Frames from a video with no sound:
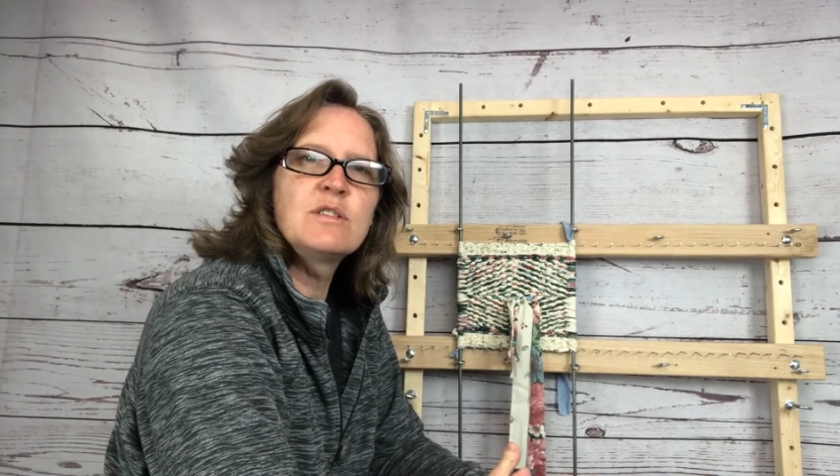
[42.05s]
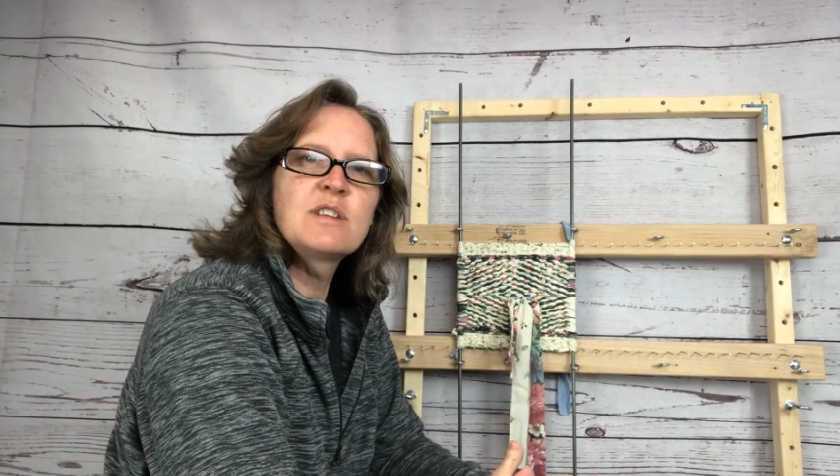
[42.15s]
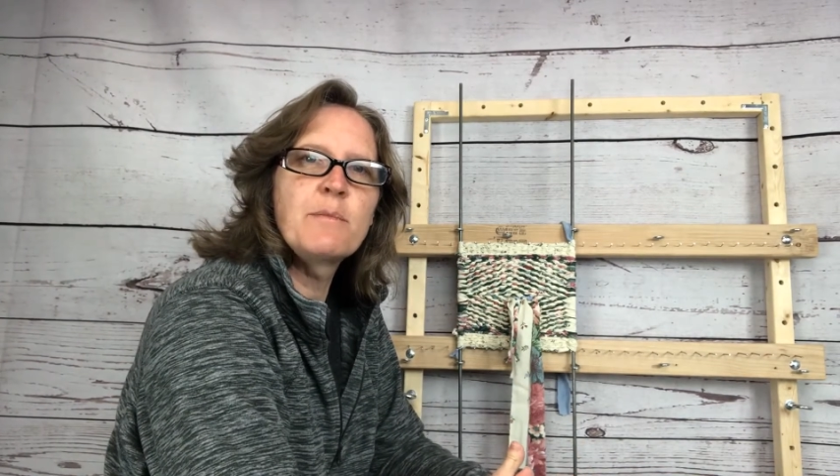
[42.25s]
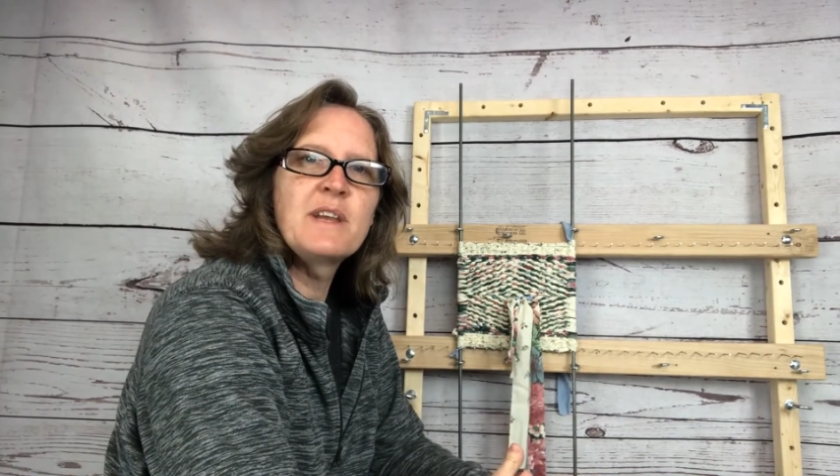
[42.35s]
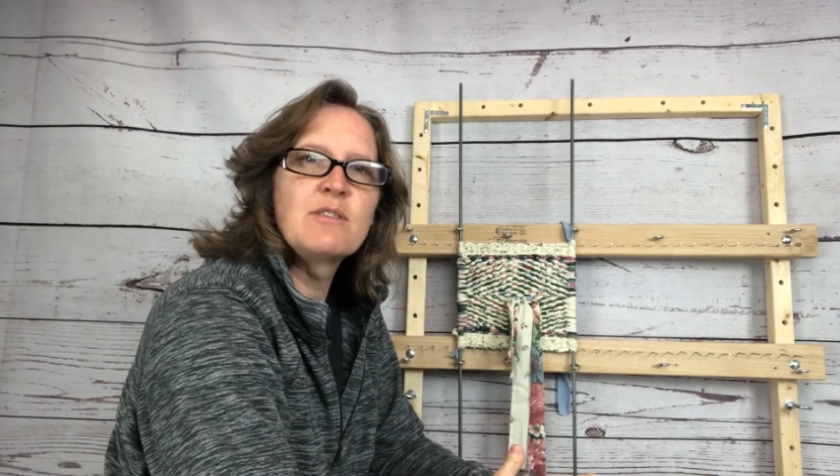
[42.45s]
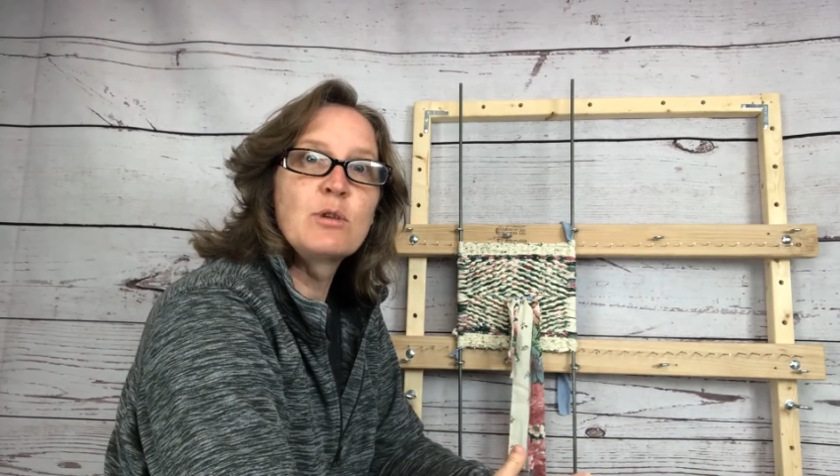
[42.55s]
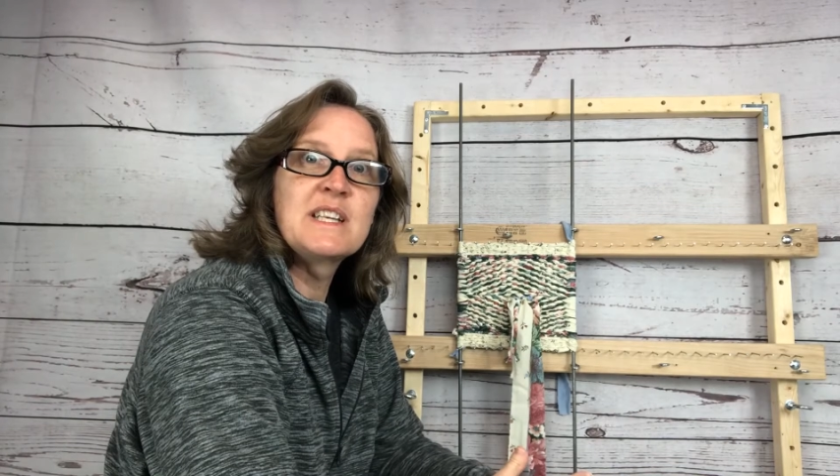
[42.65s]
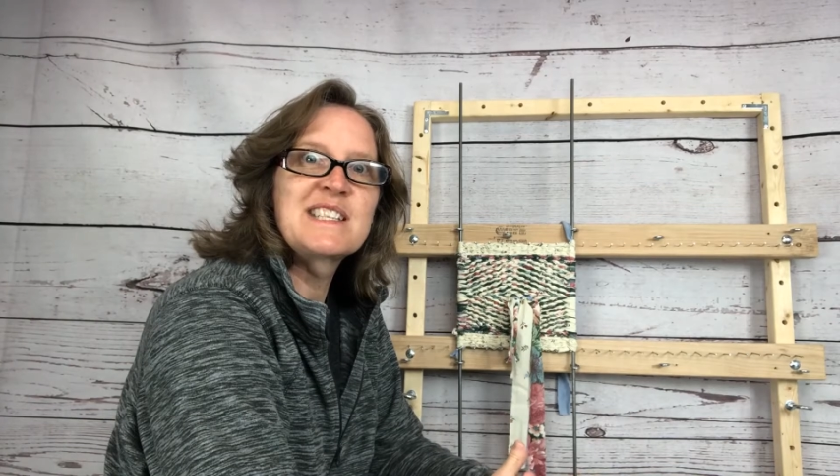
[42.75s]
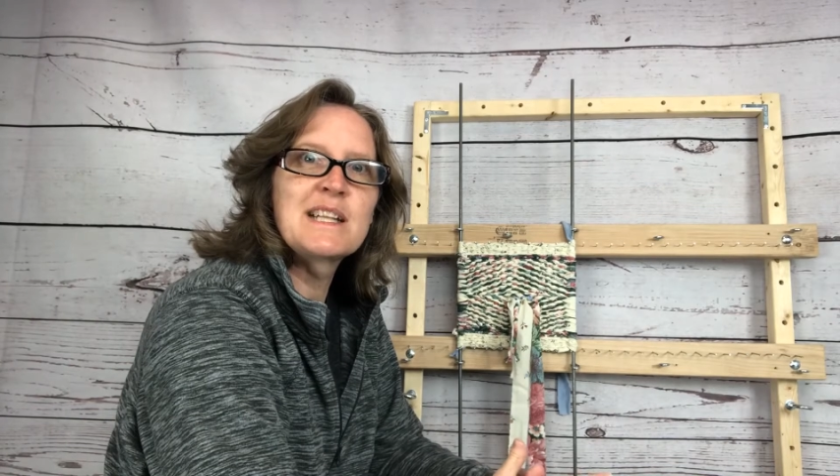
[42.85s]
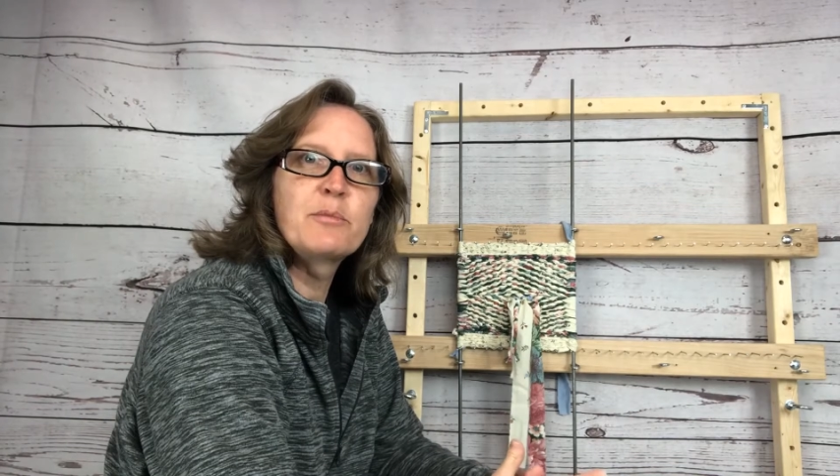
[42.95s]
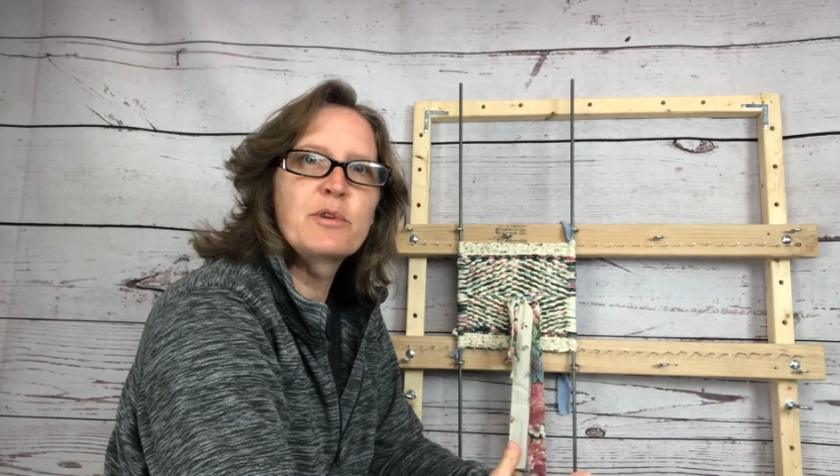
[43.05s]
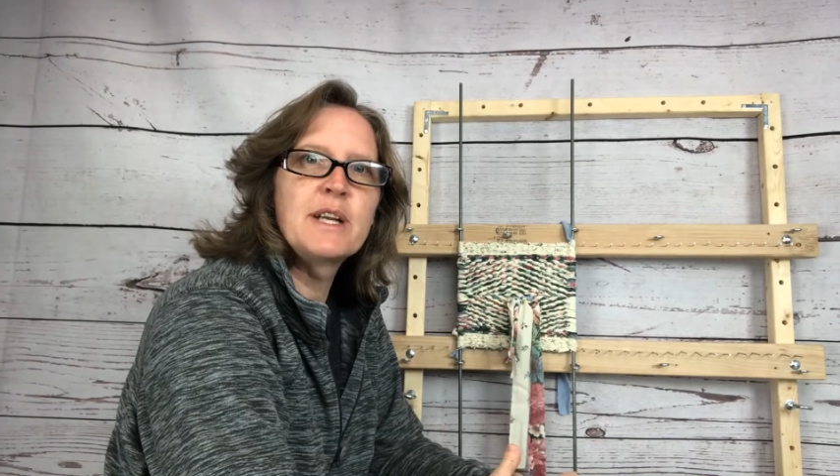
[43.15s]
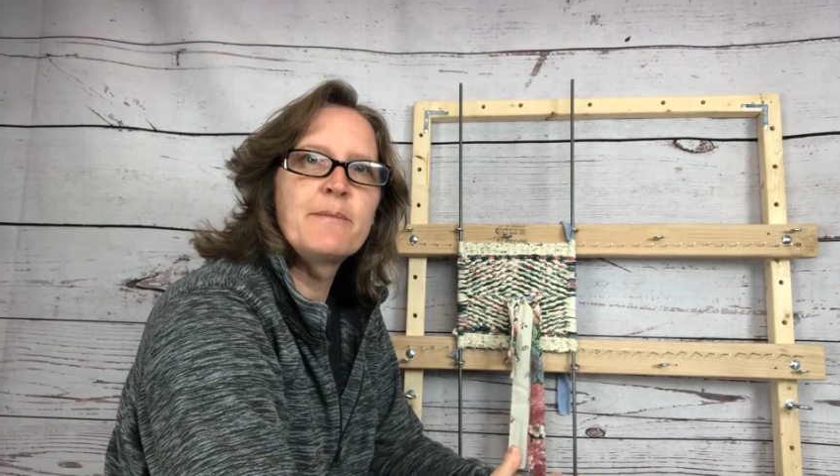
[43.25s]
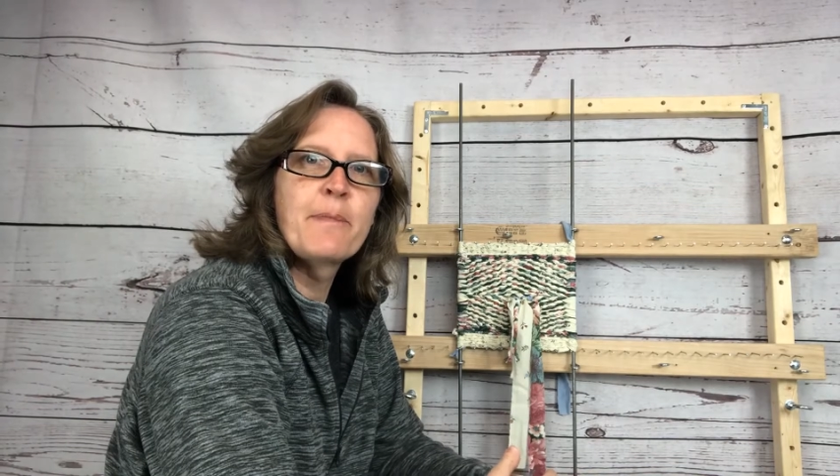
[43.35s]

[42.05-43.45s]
something really slippery,